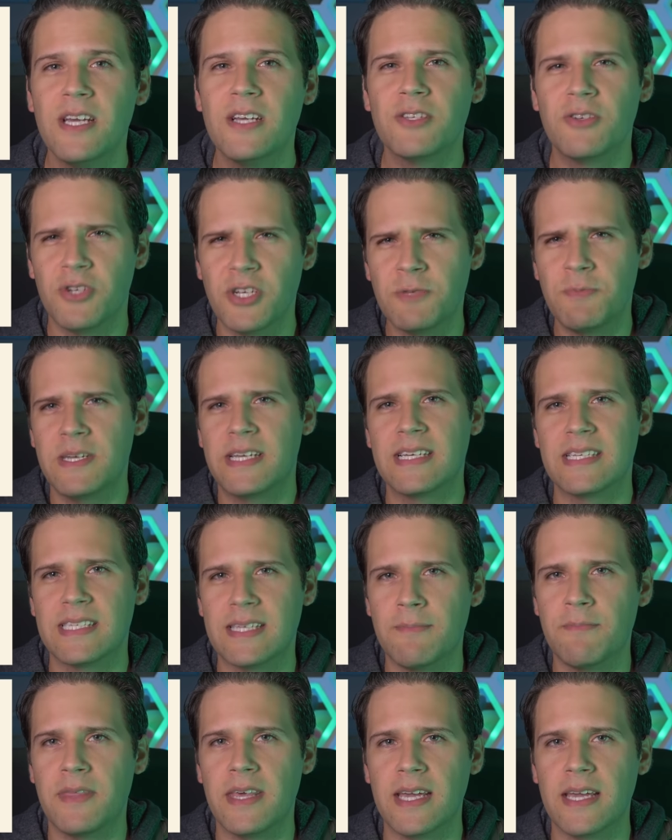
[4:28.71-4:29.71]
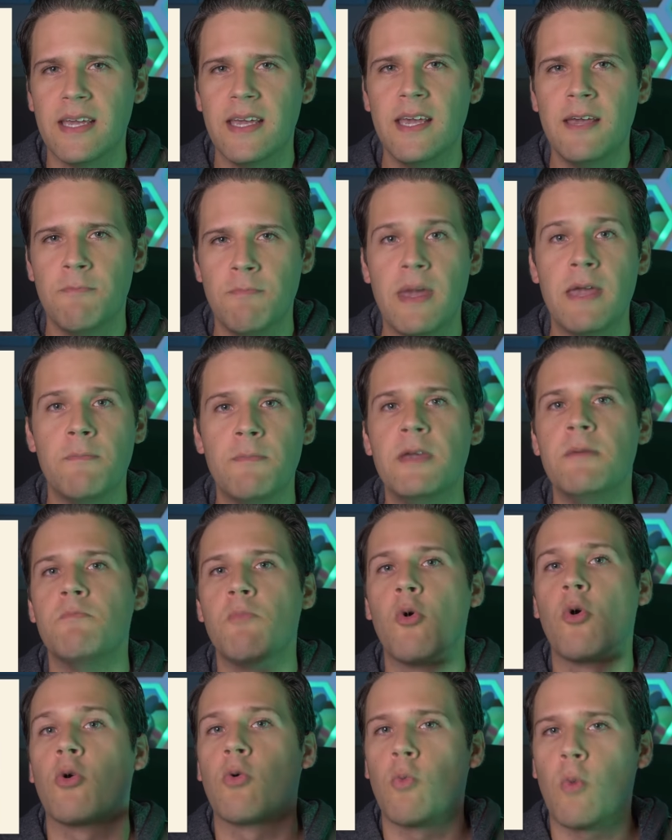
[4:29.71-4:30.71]
So just because something may be
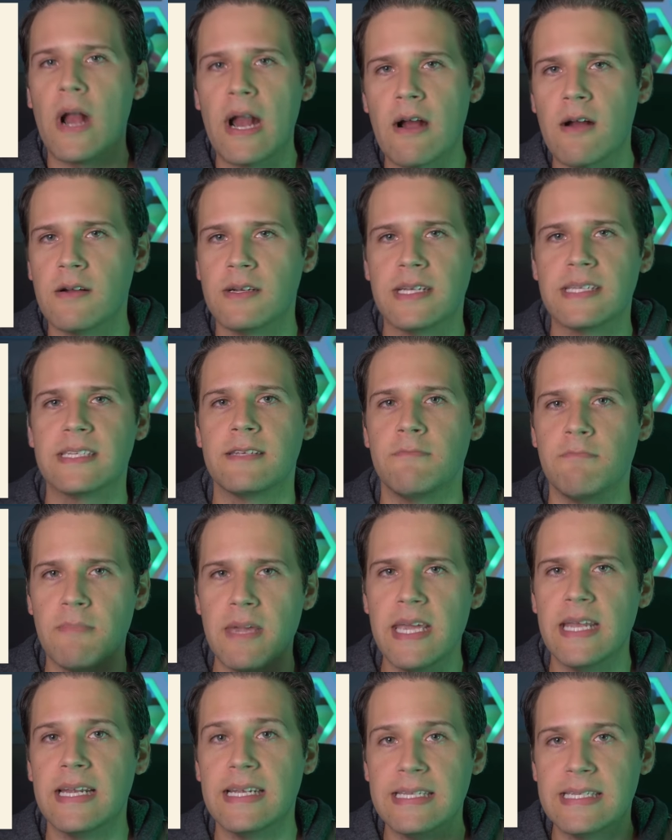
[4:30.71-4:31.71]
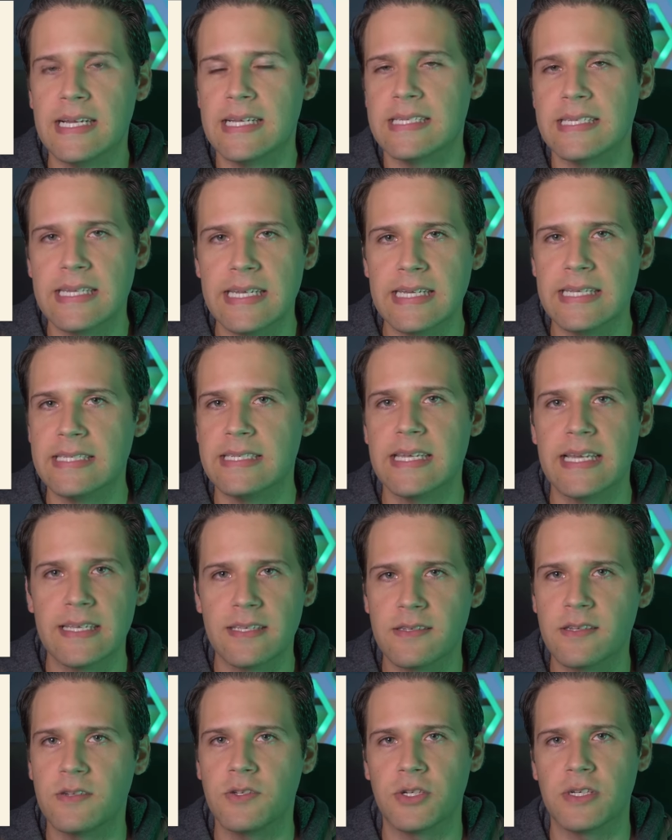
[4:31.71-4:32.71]
more rare doesn't mean it doesn't
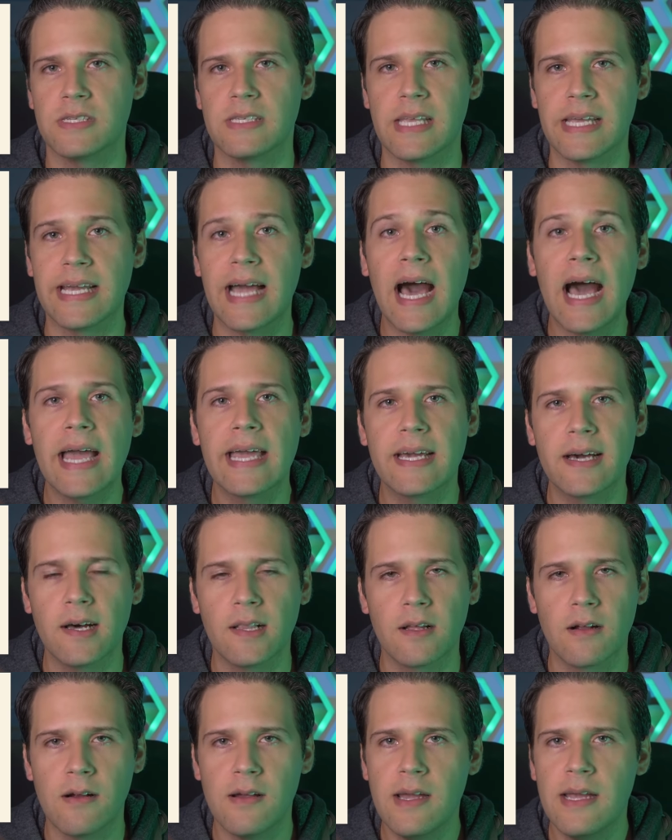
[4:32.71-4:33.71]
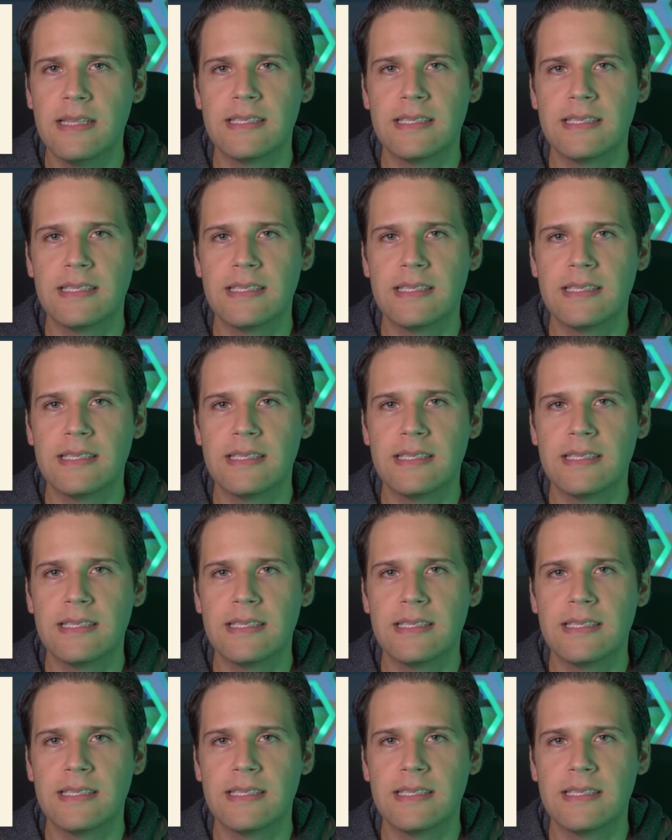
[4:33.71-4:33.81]
exist, just like eye color.